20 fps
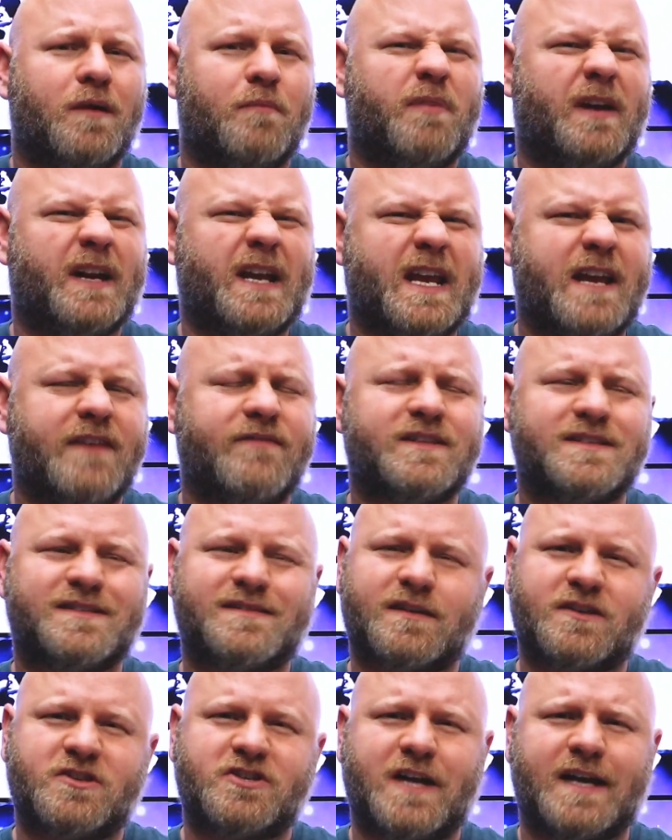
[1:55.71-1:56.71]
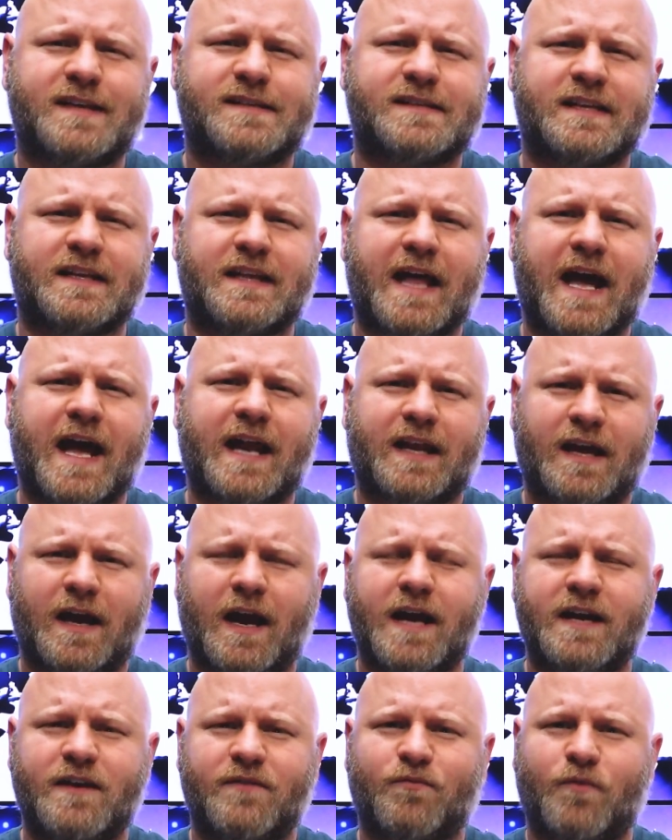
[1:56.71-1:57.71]
but even suggesting that
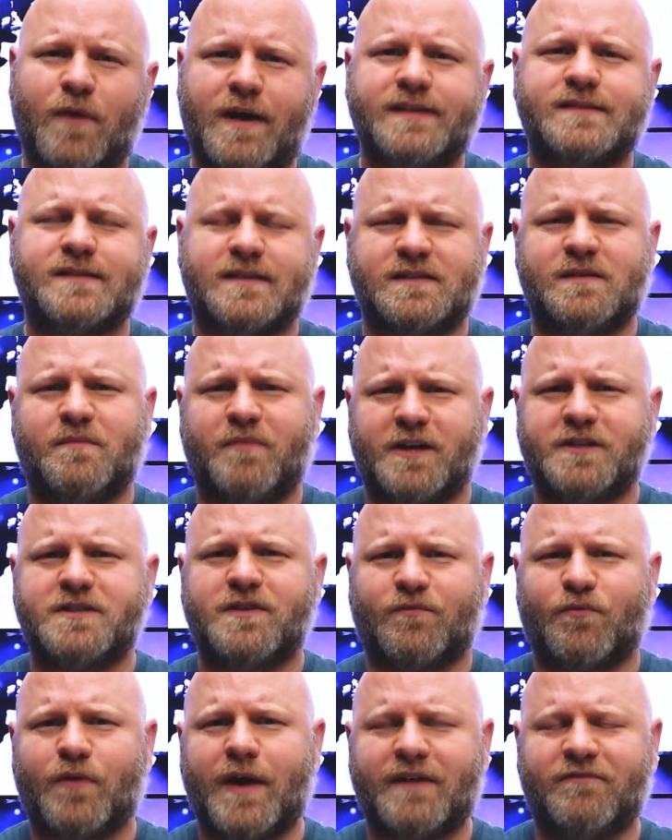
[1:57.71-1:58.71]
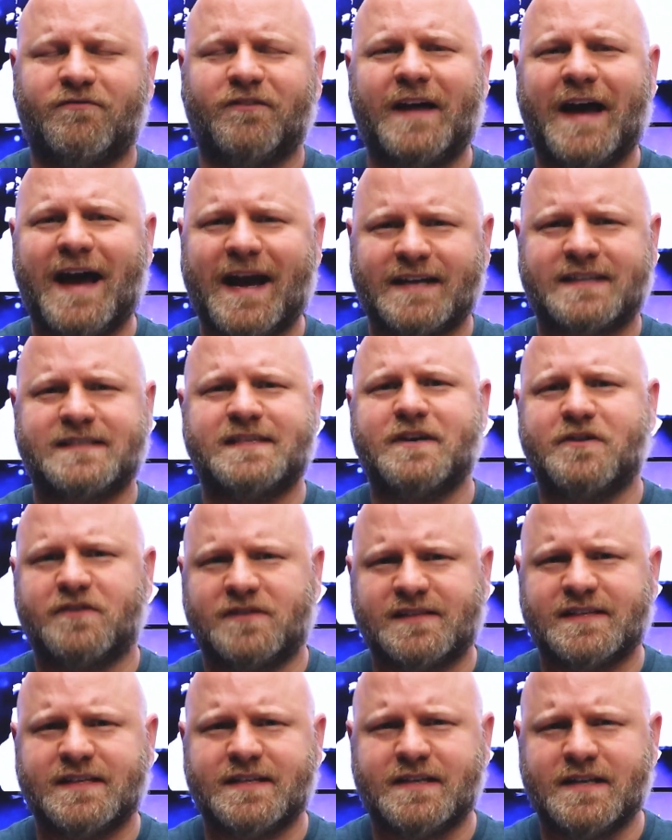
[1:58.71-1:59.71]
kind of raises a bunch of red flags there,
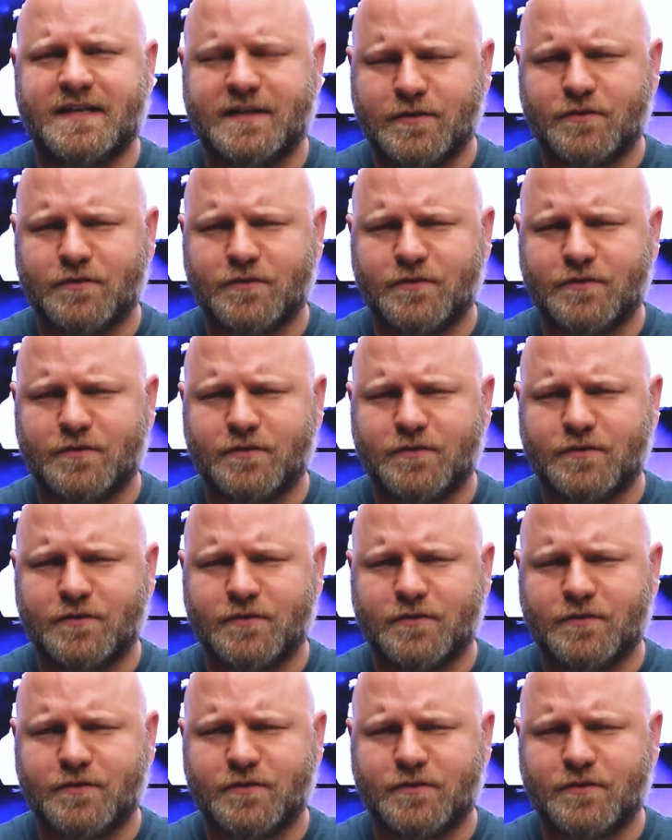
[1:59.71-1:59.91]
Sidney.